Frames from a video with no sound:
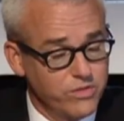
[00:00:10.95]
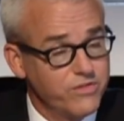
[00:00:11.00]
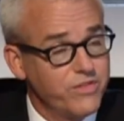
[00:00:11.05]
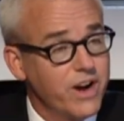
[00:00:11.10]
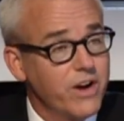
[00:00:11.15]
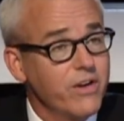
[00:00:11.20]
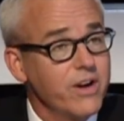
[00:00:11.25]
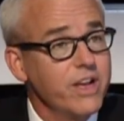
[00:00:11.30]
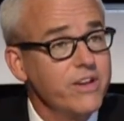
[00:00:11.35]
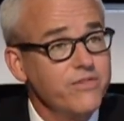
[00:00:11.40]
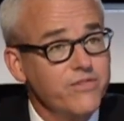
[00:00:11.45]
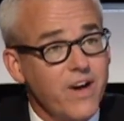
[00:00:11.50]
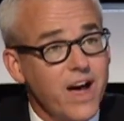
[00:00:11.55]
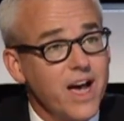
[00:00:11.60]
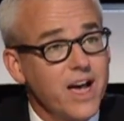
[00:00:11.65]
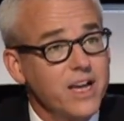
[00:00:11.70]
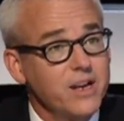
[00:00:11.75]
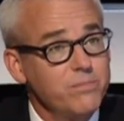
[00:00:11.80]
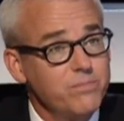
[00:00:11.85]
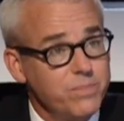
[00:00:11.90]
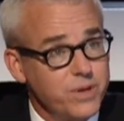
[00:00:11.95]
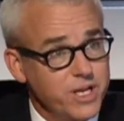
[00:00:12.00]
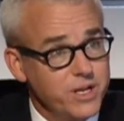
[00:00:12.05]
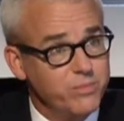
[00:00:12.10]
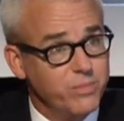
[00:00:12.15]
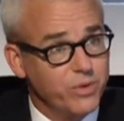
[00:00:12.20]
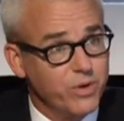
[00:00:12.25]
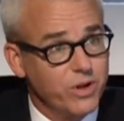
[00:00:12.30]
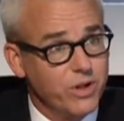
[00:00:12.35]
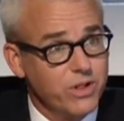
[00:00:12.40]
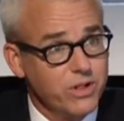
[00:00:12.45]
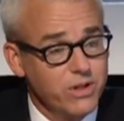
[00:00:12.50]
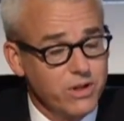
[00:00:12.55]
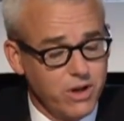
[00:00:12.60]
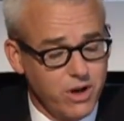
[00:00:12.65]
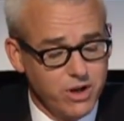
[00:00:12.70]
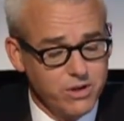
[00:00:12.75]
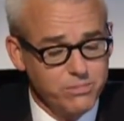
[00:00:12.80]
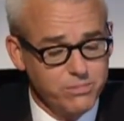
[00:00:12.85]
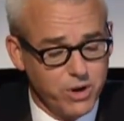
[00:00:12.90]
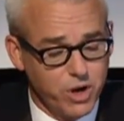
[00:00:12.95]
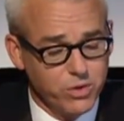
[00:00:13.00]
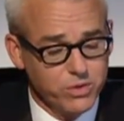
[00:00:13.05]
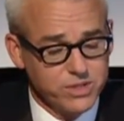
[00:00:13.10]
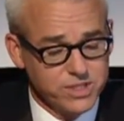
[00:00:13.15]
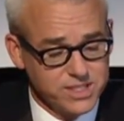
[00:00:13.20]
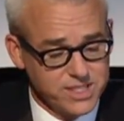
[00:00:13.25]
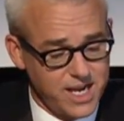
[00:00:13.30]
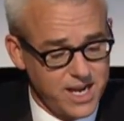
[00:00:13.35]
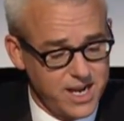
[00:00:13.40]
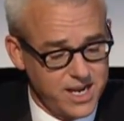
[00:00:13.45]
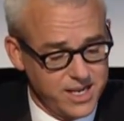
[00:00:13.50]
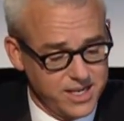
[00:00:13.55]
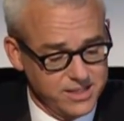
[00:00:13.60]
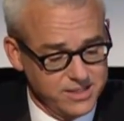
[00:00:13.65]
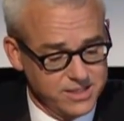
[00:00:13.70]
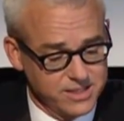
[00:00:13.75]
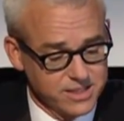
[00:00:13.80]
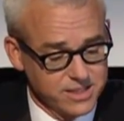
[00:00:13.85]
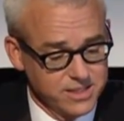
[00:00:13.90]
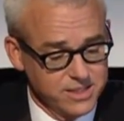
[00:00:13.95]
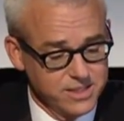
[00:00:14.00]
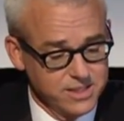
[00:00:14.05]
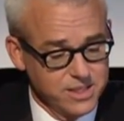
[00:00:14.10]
very fine people on both sides.